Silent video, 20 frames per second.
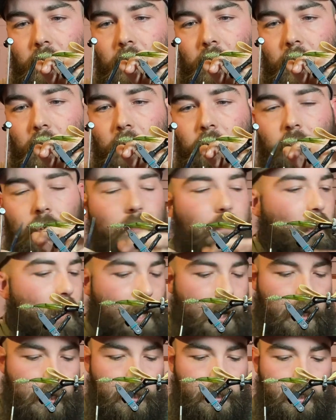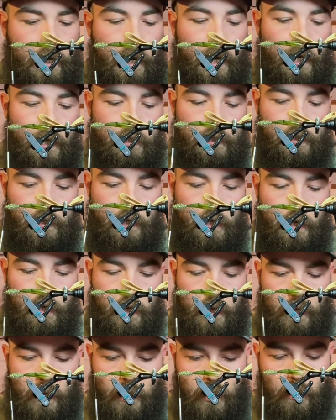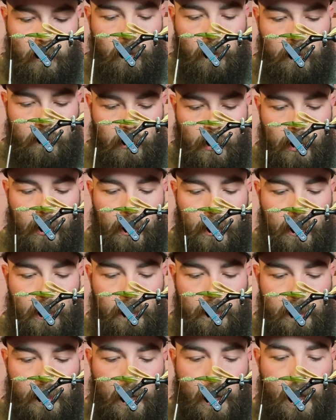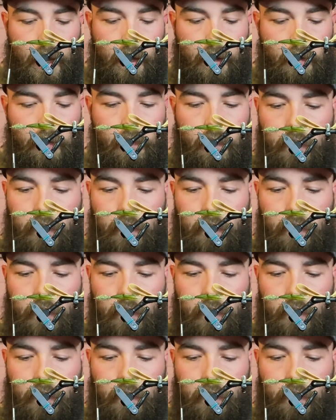Every fly he ties, he looks like he has tied